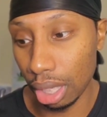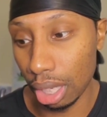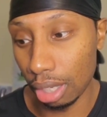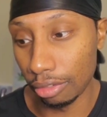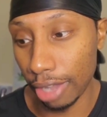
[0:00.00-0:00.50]

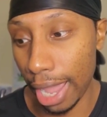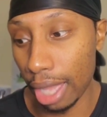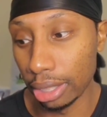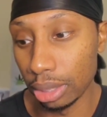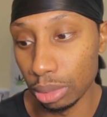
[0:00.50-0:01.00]
of
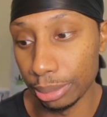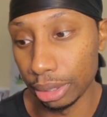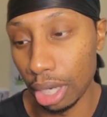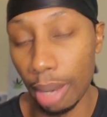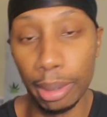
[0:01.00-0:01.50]
how these
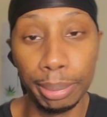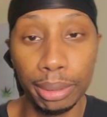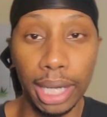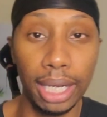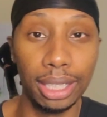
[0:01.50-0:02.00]
women are. I'm gonna
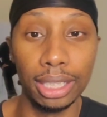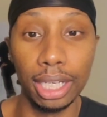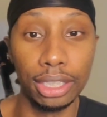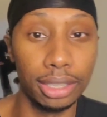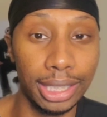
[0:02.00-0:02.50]
put out
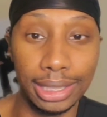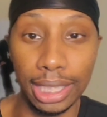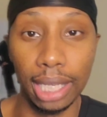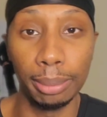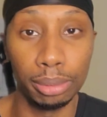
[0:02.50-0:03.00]
another
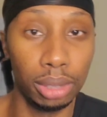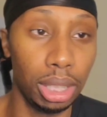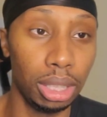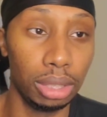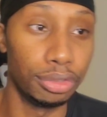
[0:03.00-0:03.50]
example
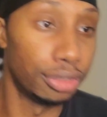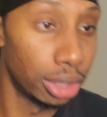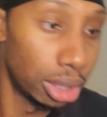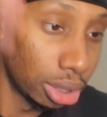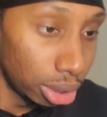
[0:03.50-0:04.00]
of,
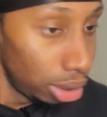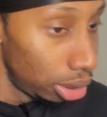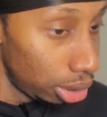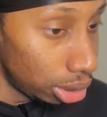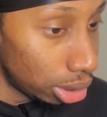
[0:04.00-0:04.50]

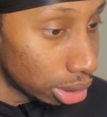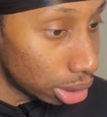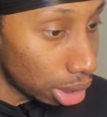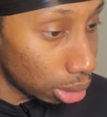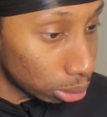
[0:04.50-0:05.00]
you
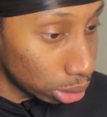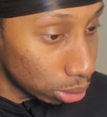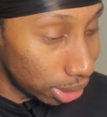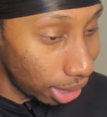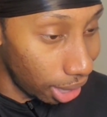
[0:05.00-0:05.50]
know,
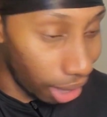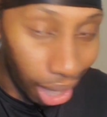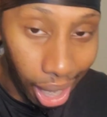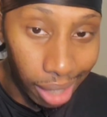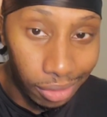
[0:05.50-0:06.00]
you can't
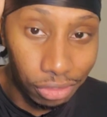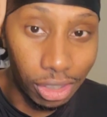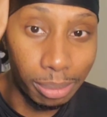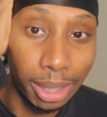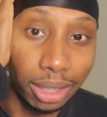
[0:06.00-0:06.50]
hate
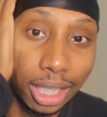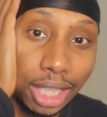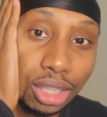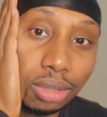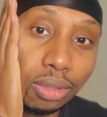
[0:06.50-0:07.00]
female
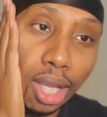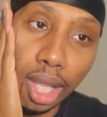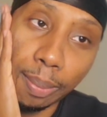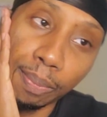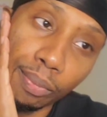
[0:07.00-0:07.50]
nature,
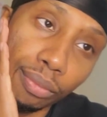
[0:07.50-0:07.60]
right?